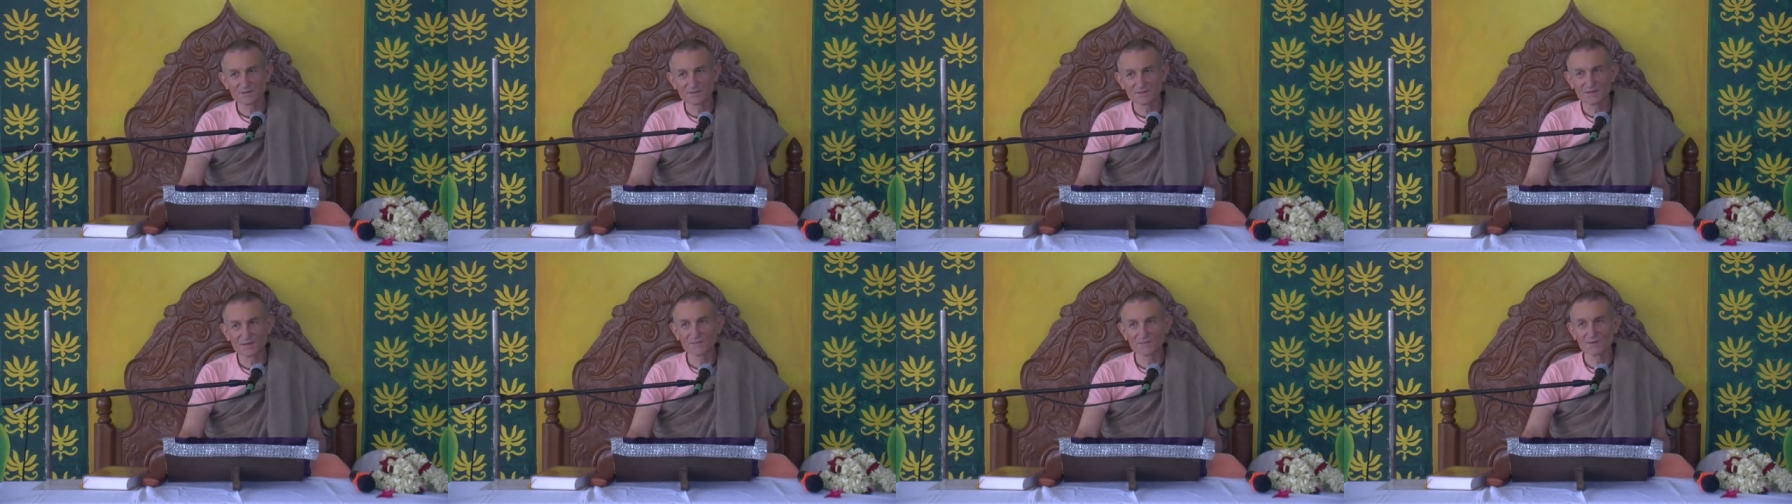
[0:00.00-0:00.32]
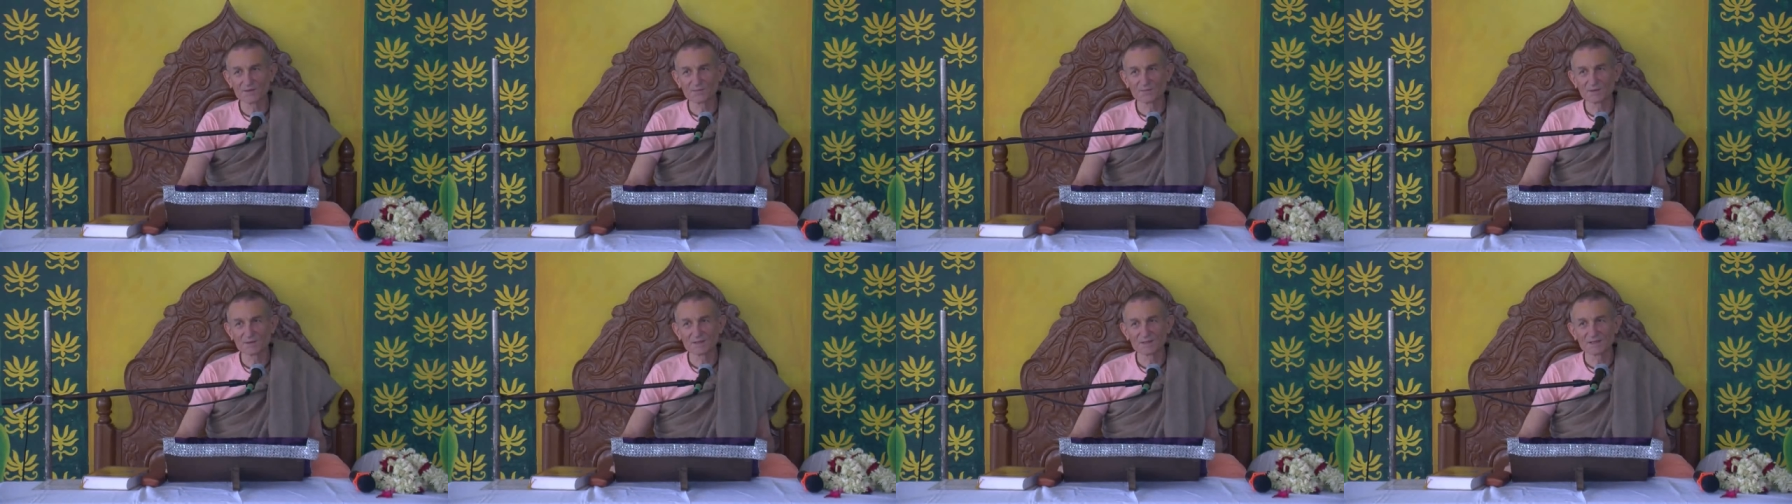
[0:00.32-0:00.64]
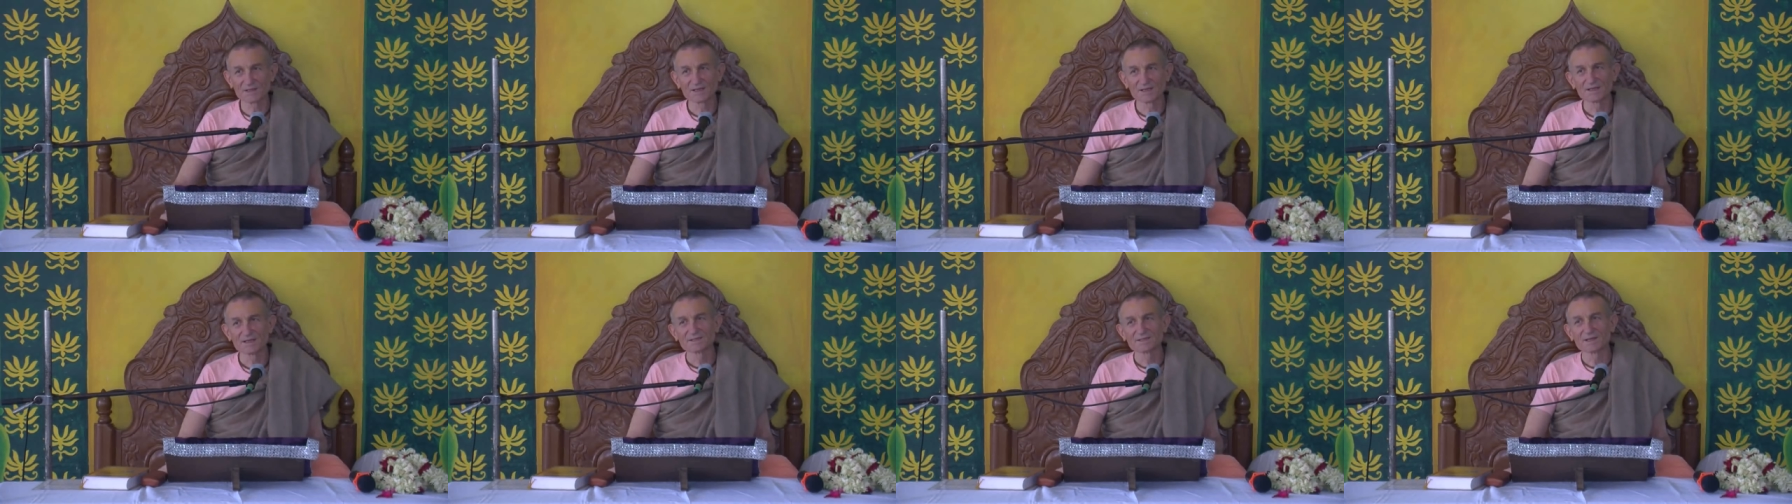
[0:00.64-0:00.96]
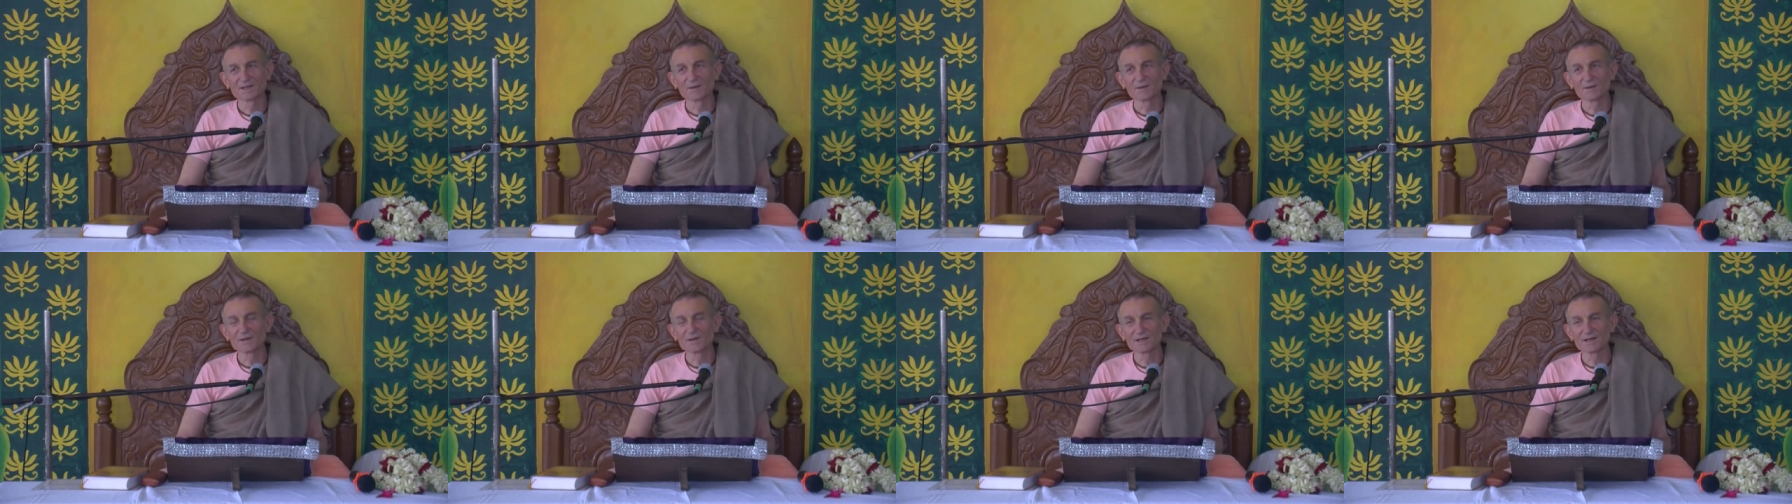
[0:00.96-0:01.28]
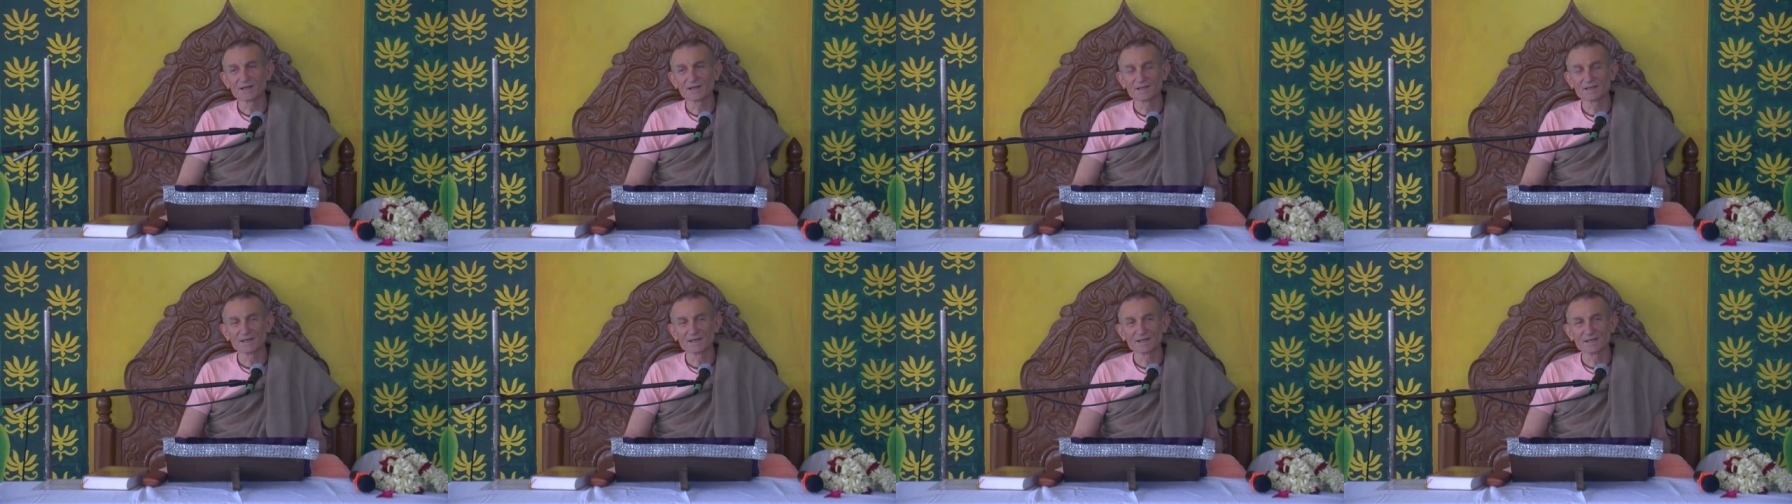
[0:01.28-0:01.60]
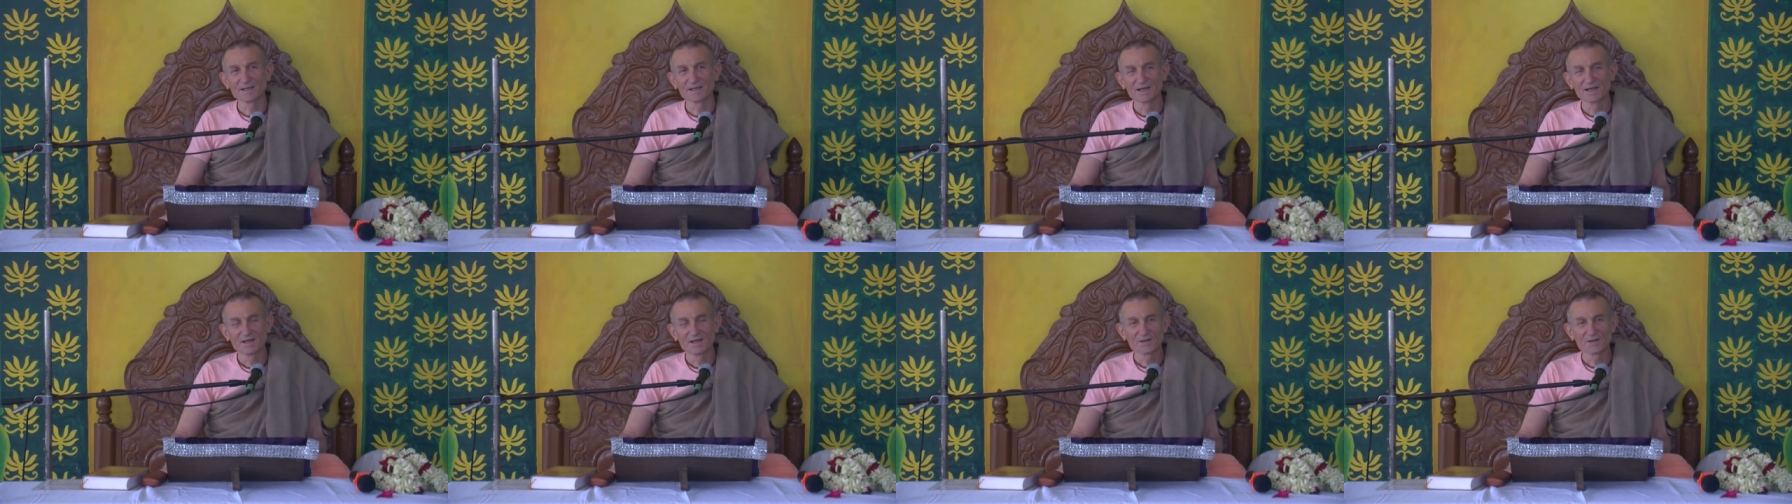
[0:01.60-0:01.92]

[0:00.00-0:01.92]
or 71, something like that.